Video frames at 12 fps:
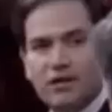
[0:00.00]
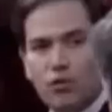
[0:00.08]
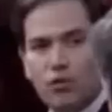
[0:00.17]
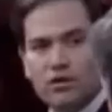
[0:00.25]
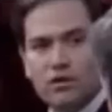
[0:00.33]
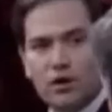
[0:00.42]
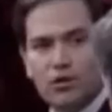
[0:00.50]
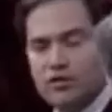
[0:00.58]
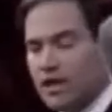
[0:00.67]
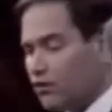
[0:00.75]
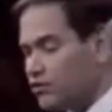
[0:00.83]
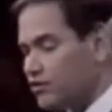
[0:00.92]
that worked at a
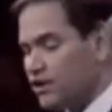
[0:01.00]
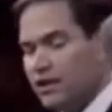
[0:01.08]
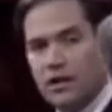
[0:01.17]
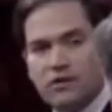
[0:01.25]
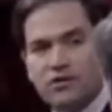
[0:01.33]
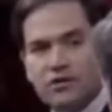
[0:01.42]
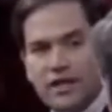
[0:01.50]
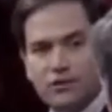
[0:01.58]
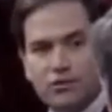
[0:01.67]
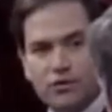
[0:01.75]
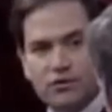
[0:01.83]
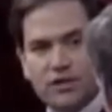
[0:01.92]
hotel is sitting on the stage
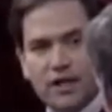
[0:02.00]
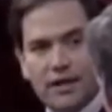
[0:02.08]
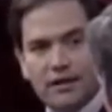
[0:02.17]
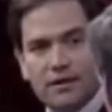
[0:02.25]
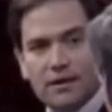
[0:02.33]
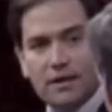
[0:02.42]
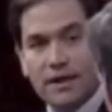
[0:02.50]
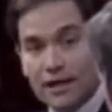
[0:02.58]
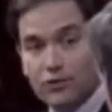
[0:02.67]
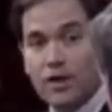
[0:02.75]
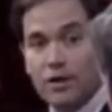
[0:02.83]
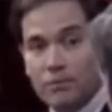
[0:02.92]
with you today,
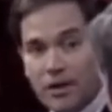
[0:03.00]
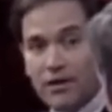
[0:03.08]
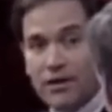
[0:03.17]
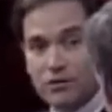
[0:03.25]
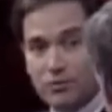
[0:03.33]
that's why America's